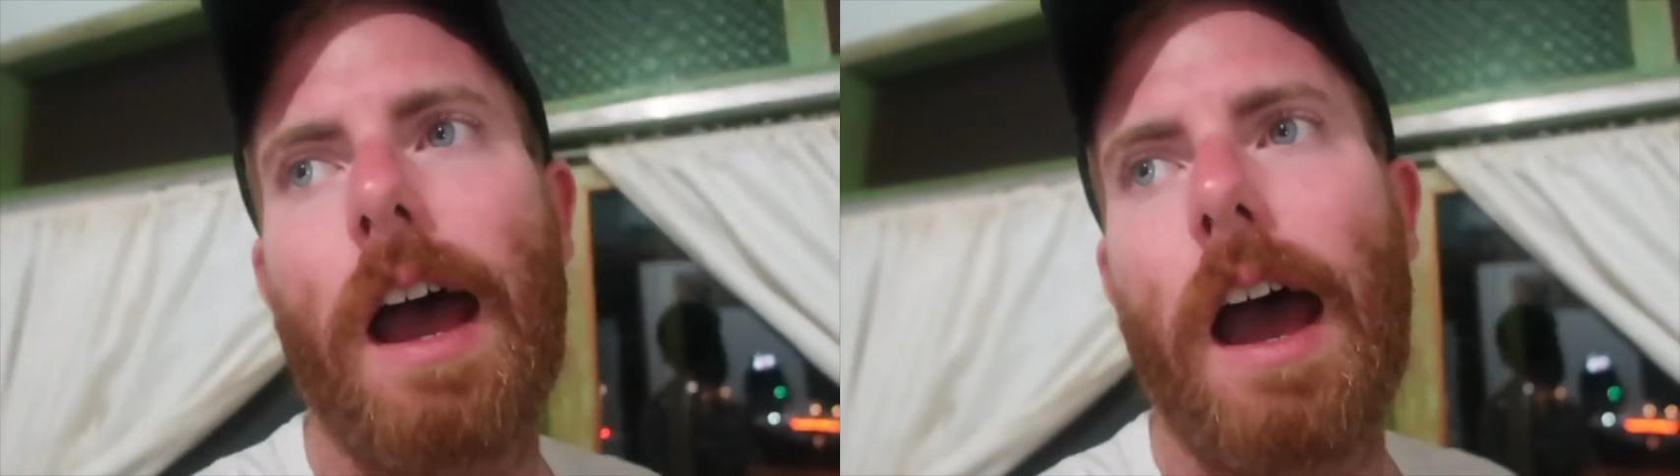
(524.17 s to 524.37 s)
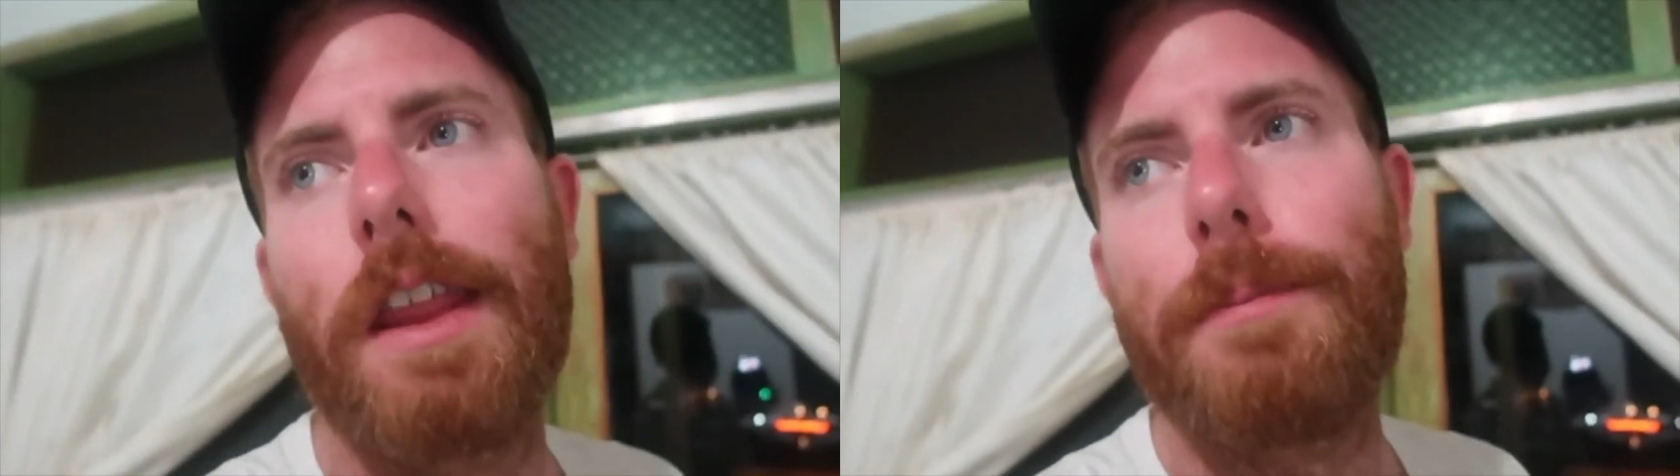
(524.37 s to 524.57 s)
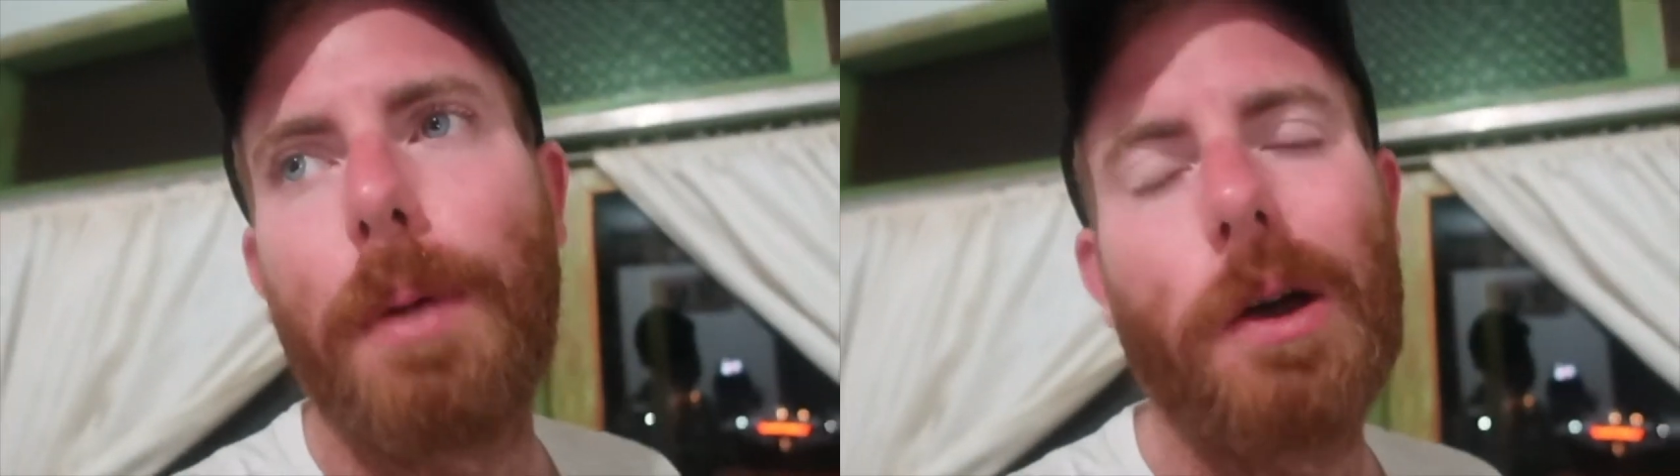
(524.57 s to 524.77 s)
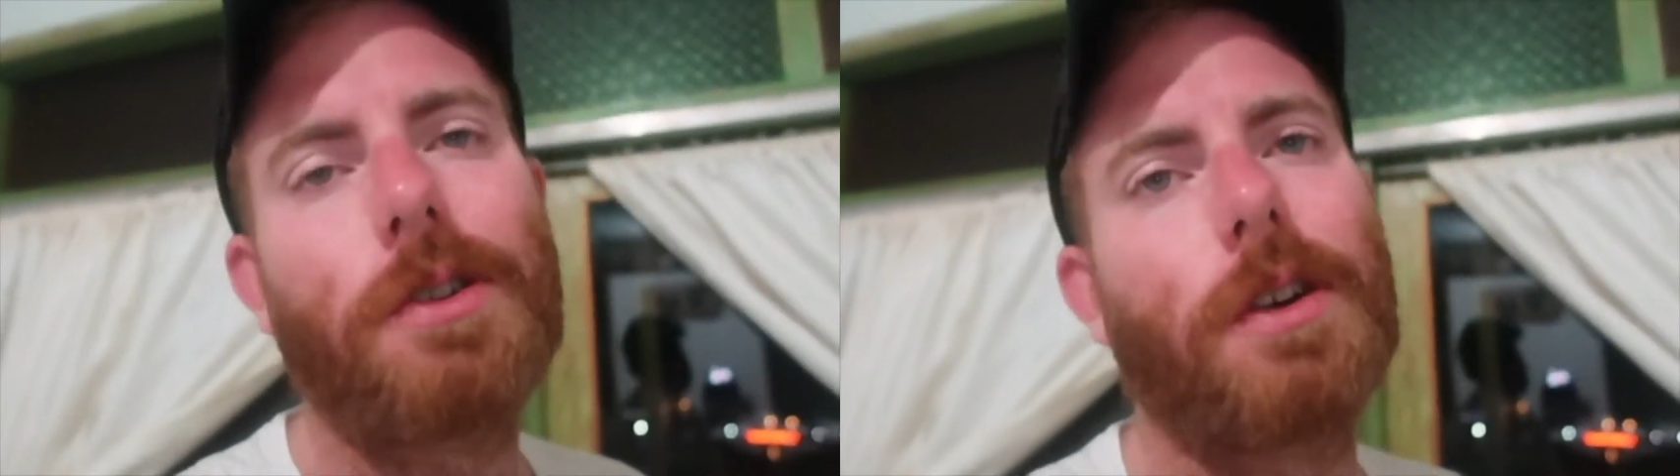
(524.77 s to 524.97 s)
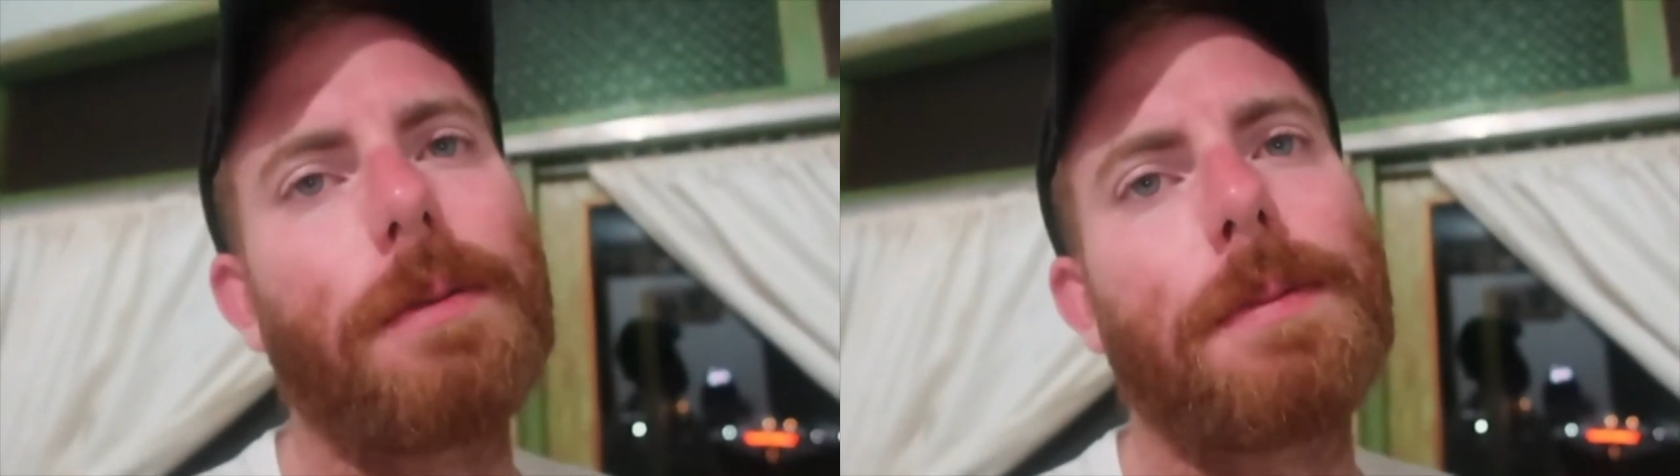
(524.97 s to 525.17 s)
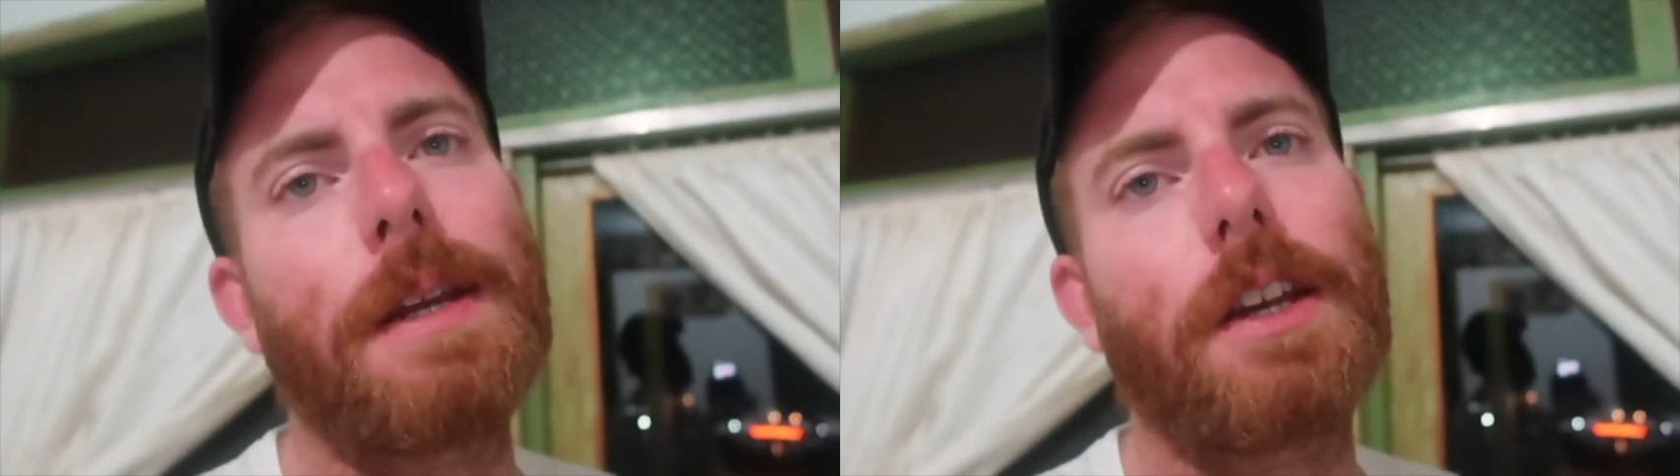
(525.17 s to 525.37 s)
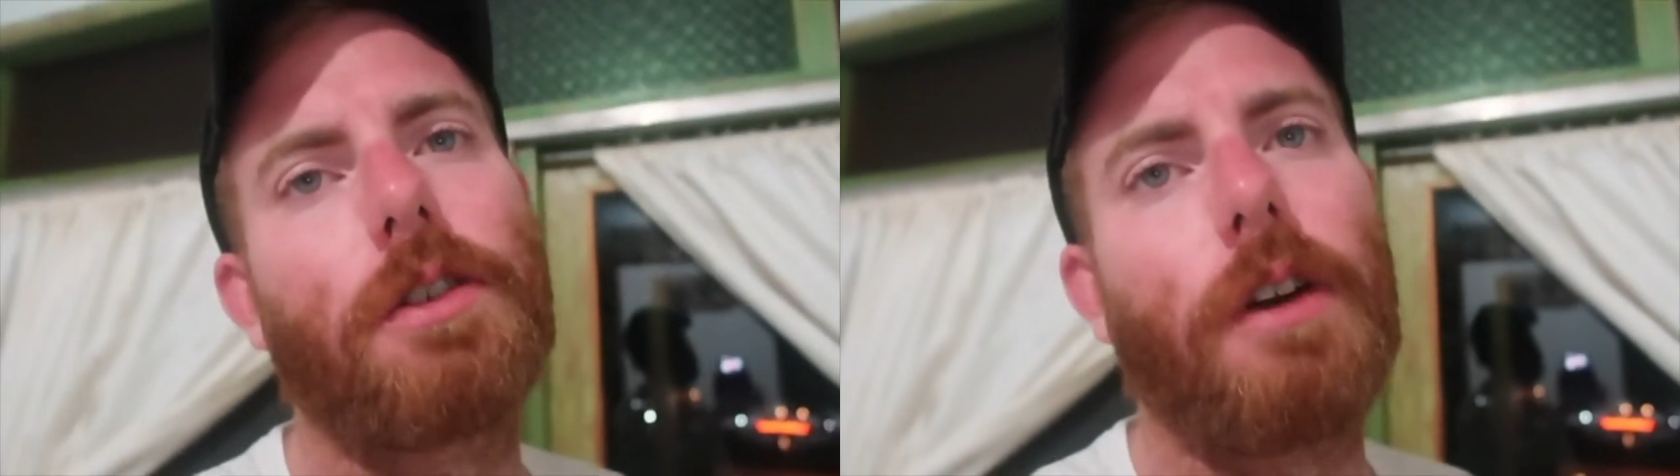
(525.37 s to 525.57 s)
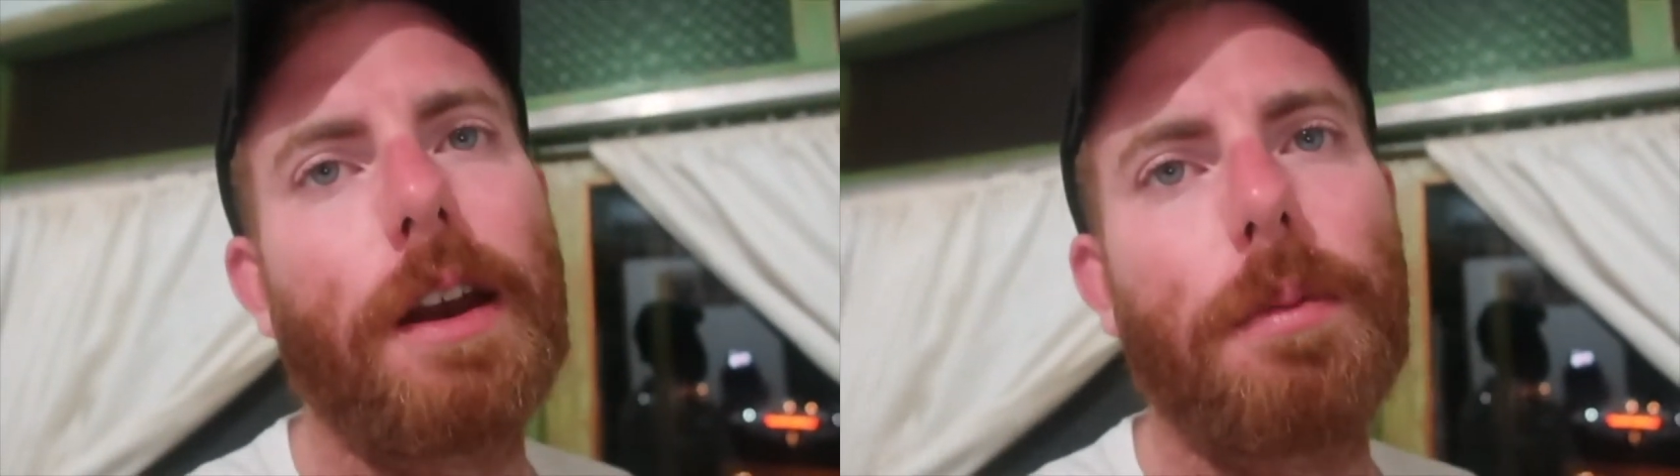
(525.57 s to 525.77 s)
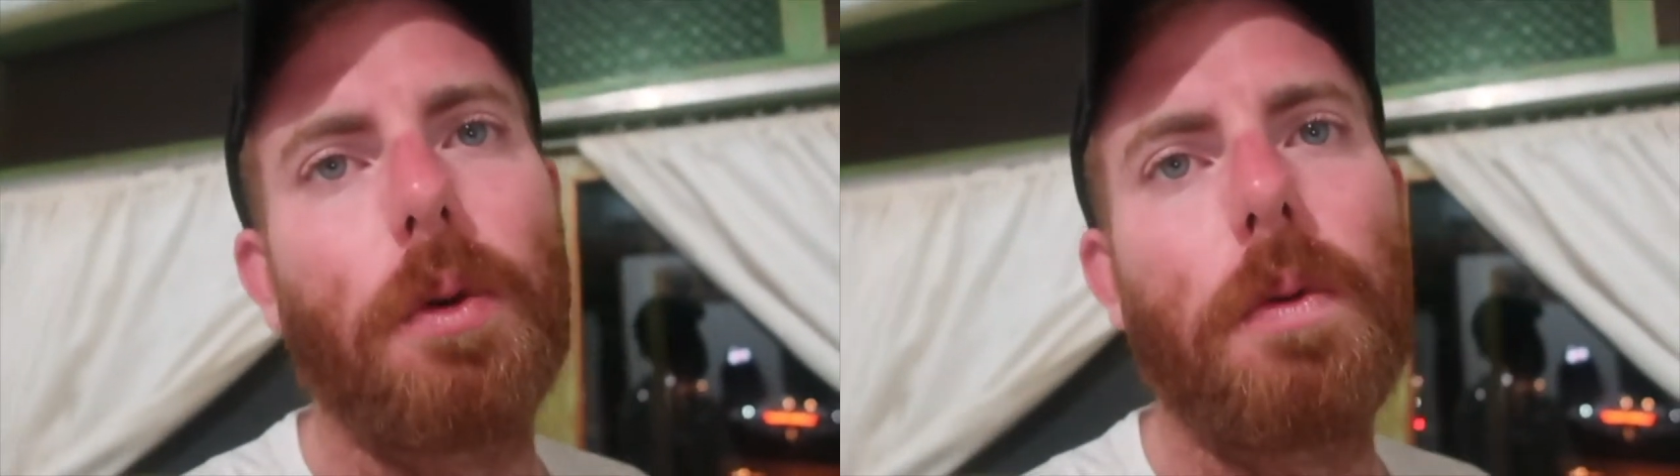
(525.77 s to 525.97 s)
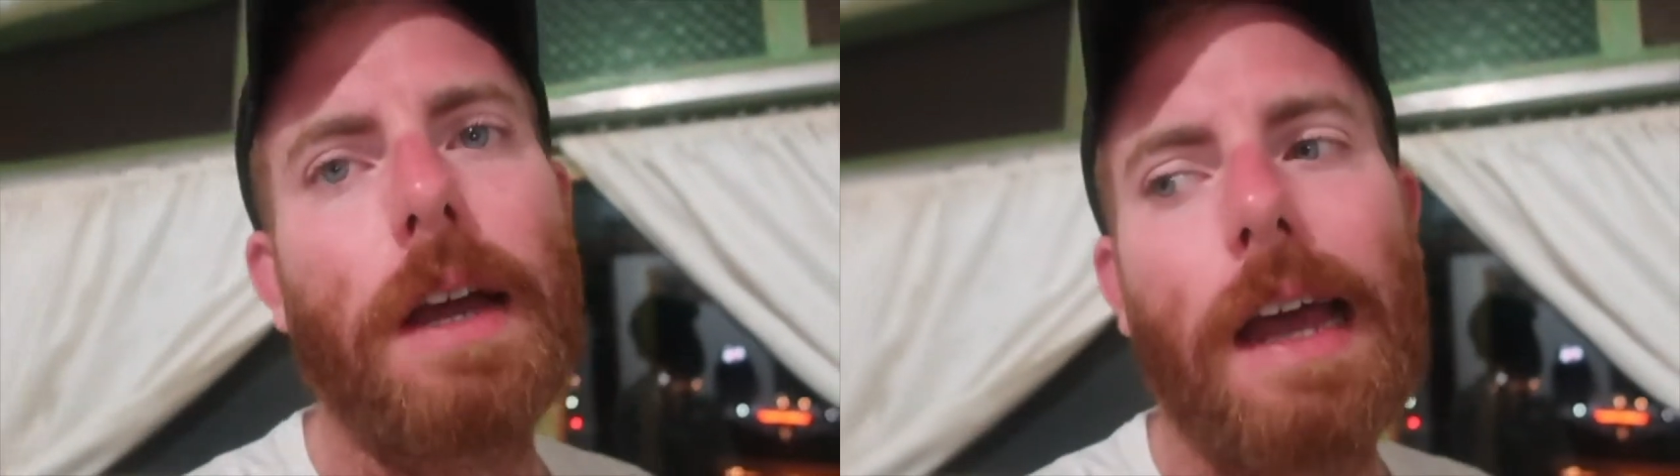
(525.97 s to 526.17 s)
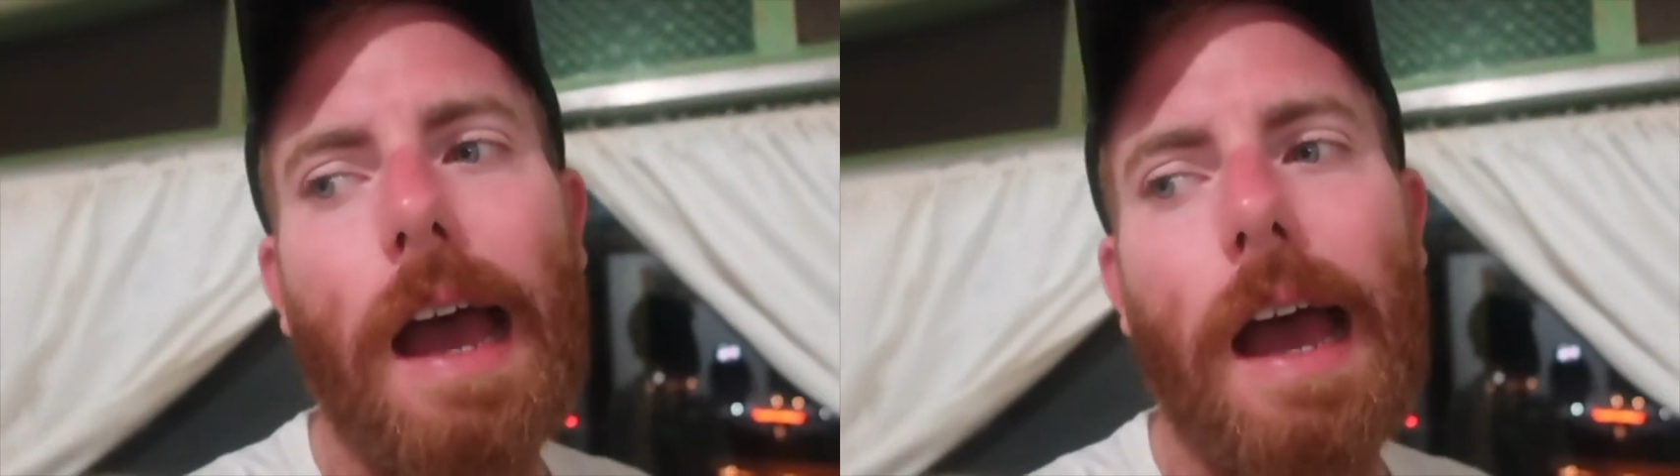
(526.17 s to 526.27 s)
The boat trip's been incredible.